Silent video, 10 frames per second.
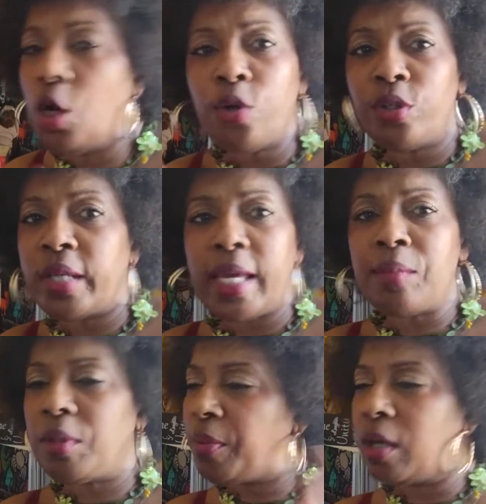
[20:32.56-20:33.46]
Notre
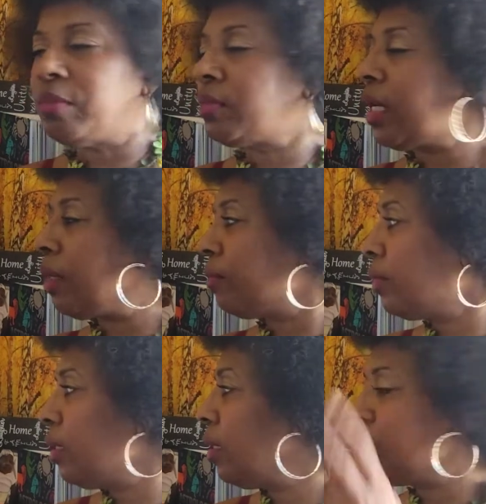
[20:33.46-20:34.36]
Dame, the,
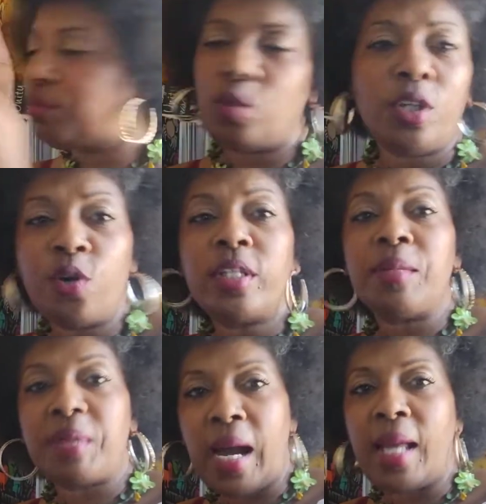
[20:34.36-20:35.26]
uh, Notre
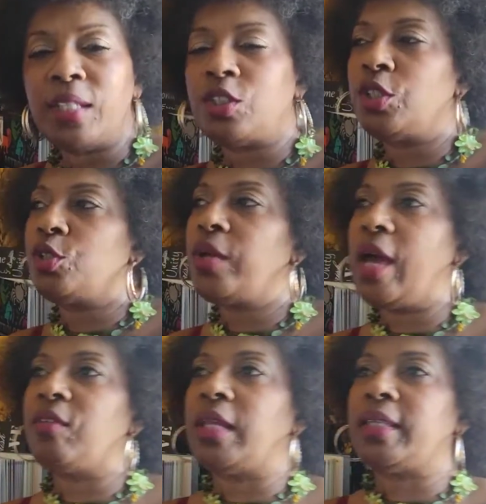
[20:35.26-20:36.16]
Dame College here, you
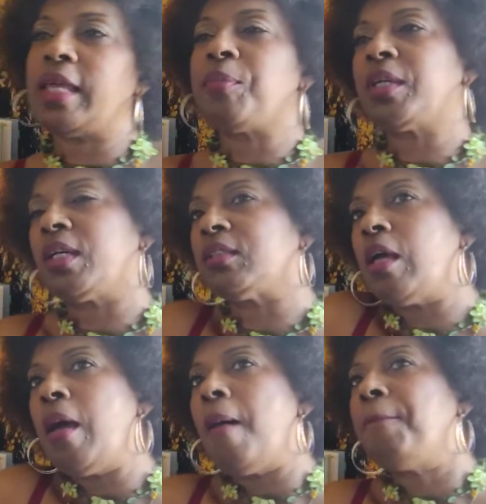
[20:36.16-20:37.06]
have it like that because
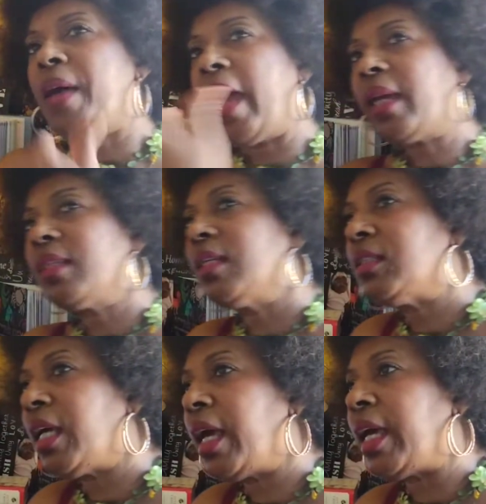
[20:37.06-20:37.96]
back in the
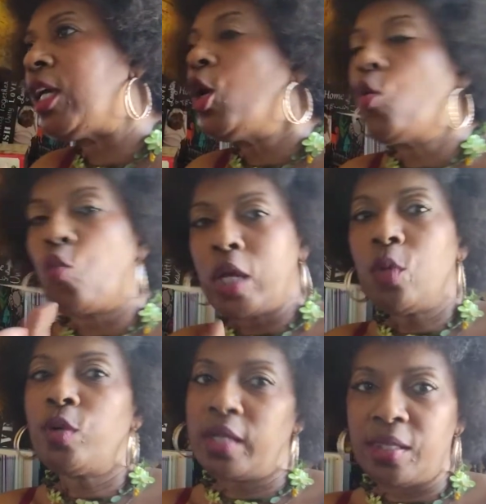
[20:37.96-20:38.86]
day,
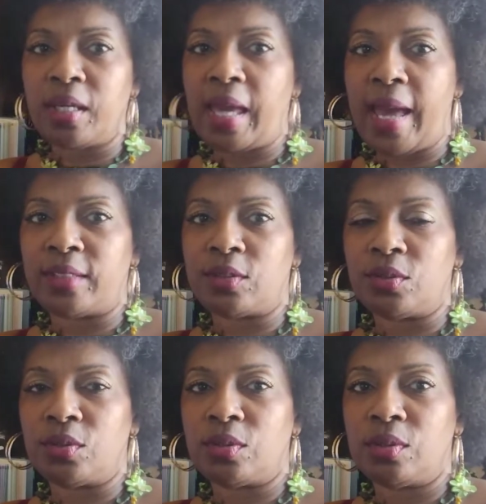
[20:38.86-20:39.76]
we were in the
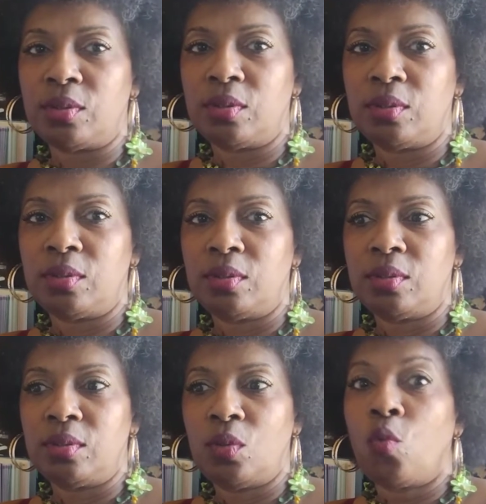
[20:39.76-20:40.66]
castles.
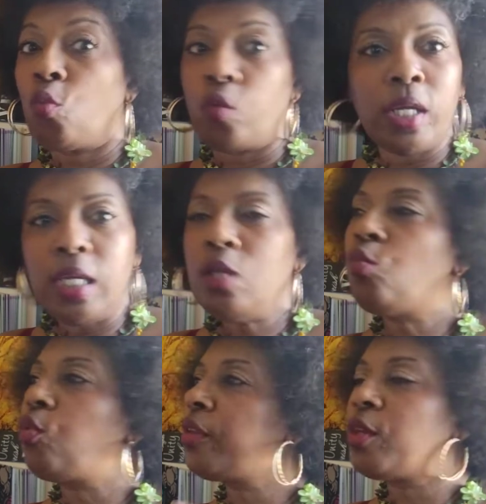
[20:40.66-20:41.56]
We
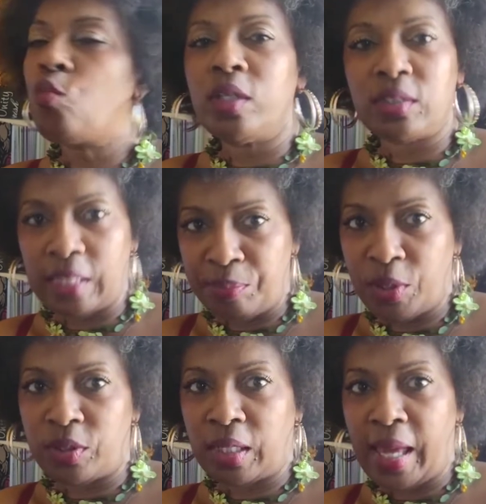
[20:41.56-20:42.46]
were the ones that
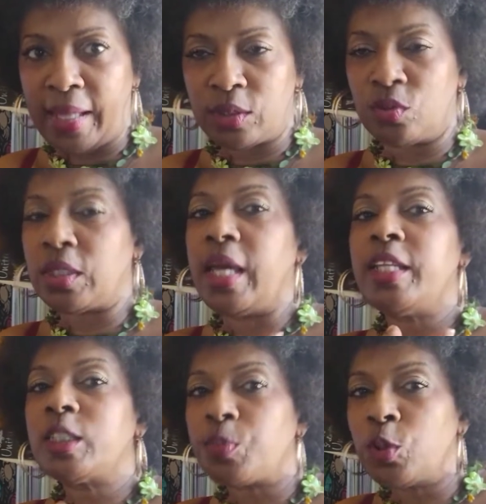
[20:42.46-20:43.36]
built the castles.
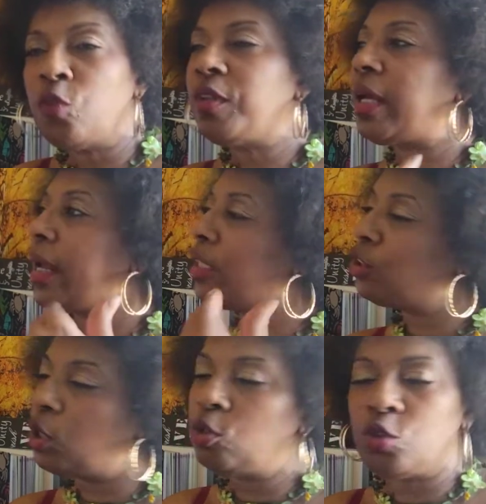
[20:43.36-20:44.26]
And it's proven, I
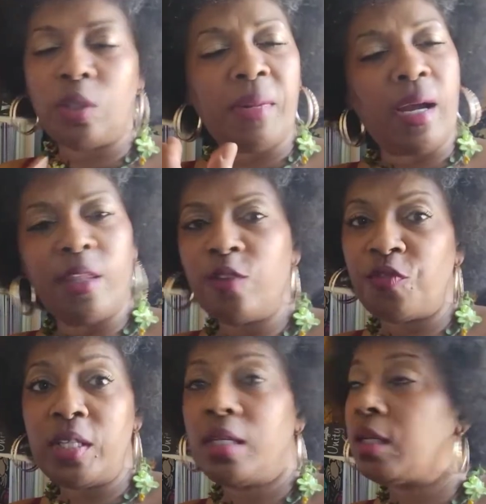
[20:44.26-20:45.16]
showed you on my other
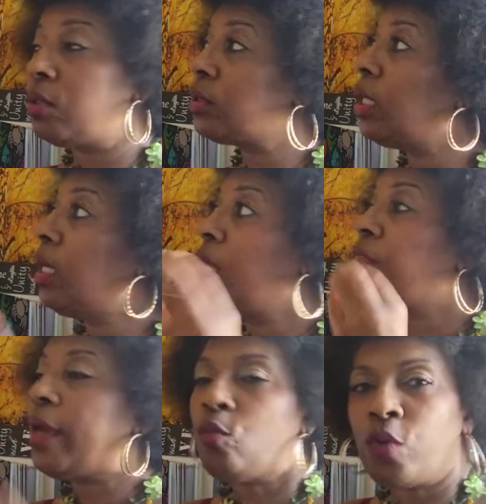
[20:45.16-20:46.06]
videos,
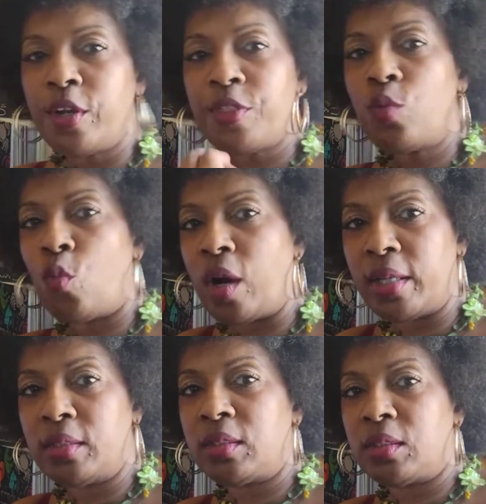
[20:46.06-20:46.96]
that we're the
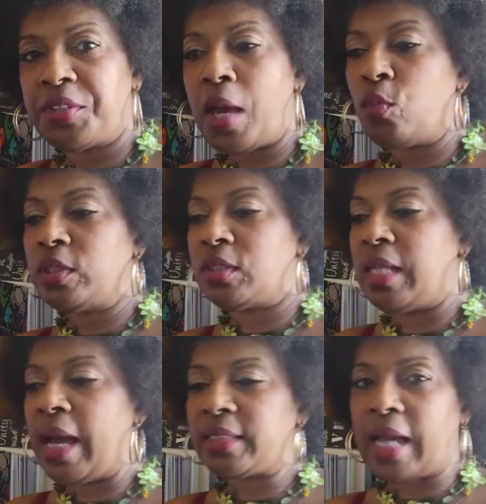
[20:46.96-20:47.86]
ones that was
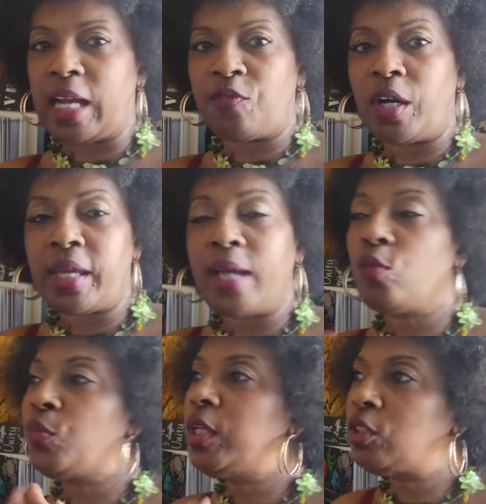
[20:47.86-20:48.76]
knocked out of our cat.
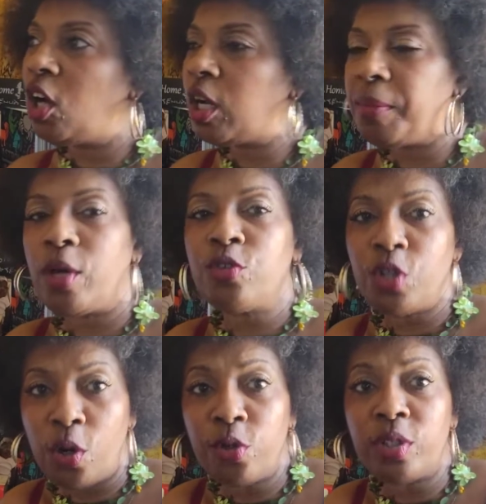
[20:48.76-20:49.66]
When we talk about
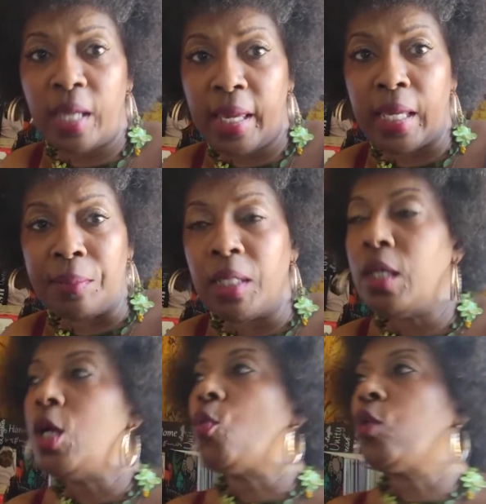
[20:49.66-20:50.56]
Notre Dame,
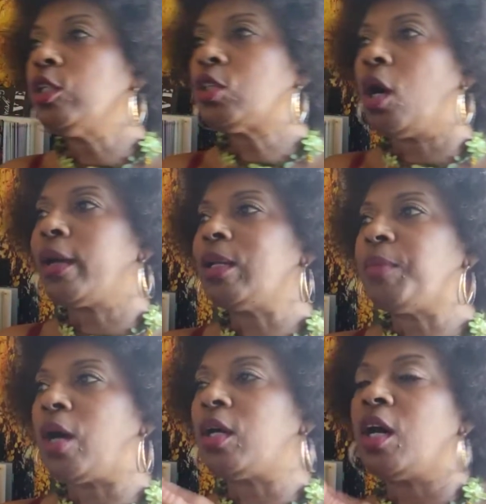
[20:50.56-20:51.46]
we're talking
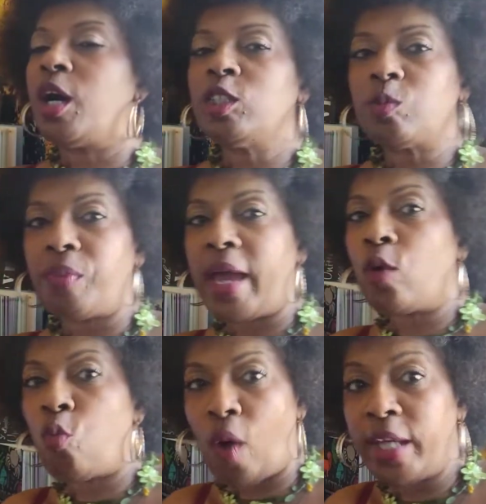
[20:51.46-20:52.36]
about a
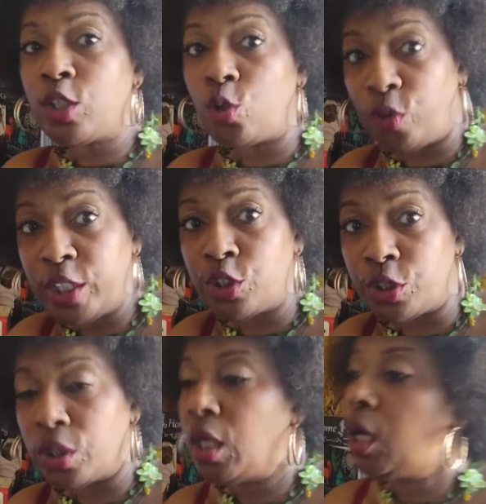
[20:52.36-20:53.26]
hunchback white
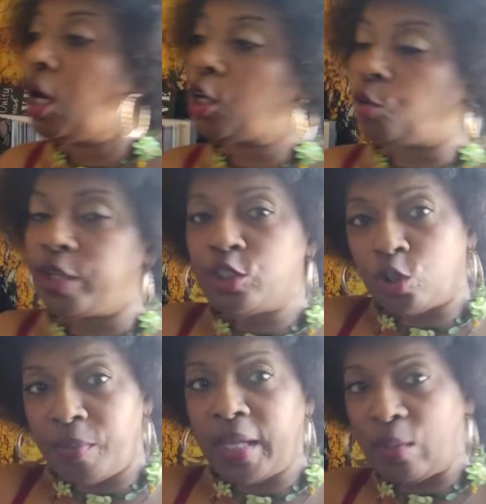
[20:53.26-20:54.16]
creature, a
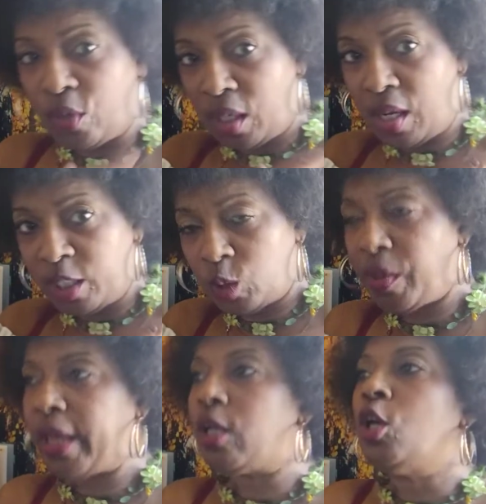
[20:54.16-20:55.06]
creature man that with a
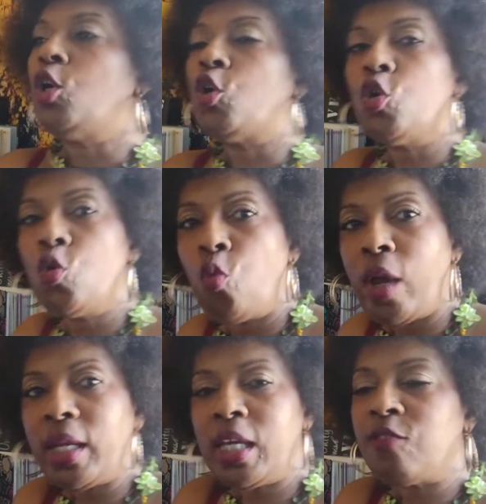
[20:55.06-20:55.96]
hunchback who
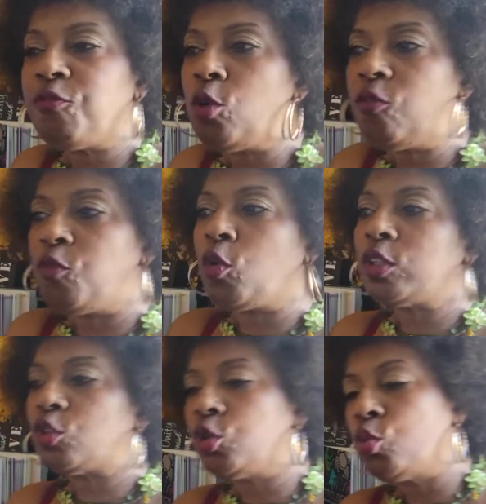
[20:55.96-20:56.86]
went in full
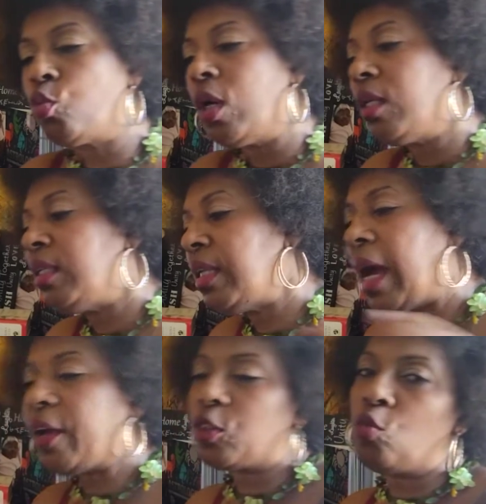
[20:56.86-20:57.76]
force to
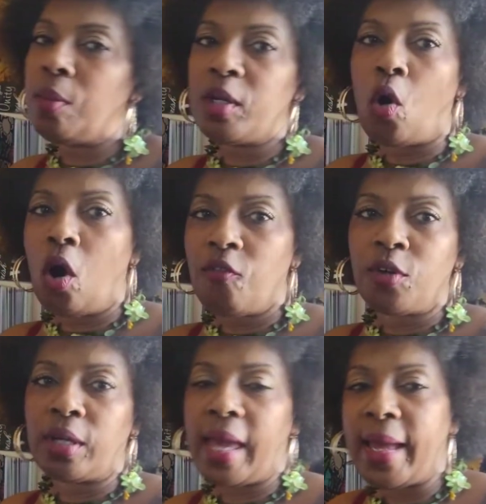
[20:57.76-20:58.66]
knock the woman
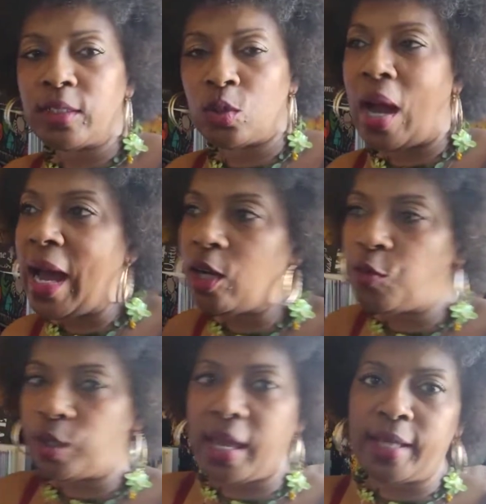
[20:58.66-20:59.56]
off her castle, out of
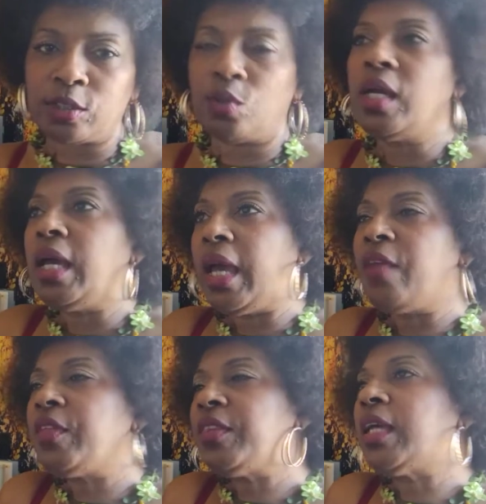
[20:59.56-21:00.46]
her castle,
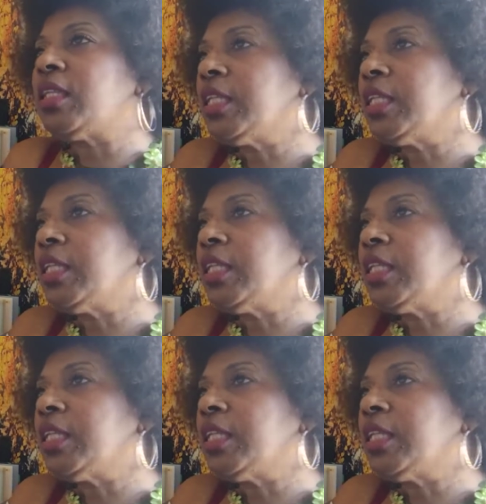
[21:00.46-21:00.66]
and then they